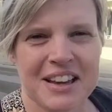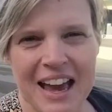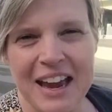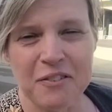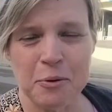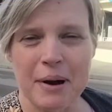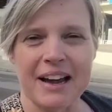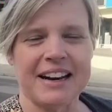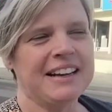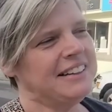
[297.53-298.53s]
Hey
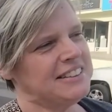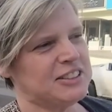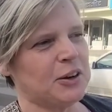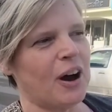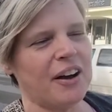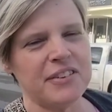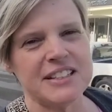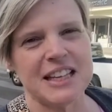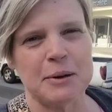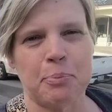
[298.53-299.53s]
everybody. So
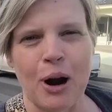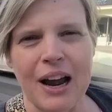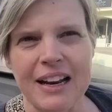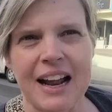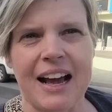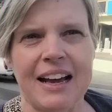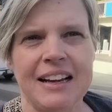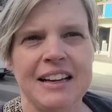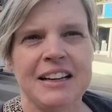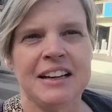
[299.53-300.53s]
obviously Bryant and I
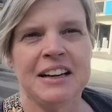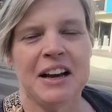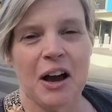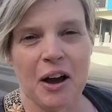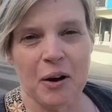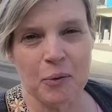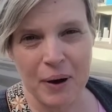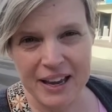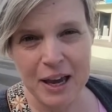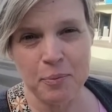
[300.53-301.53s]

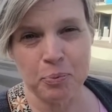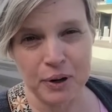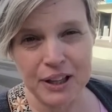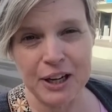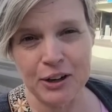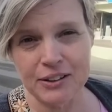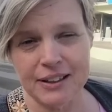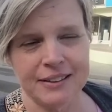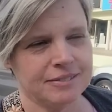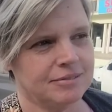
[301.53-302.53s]
wake up really
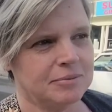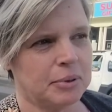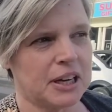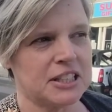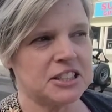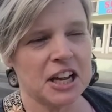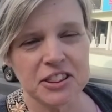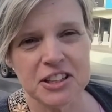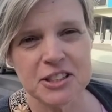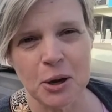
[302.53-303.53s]
early because
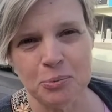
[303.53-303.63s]
nothing's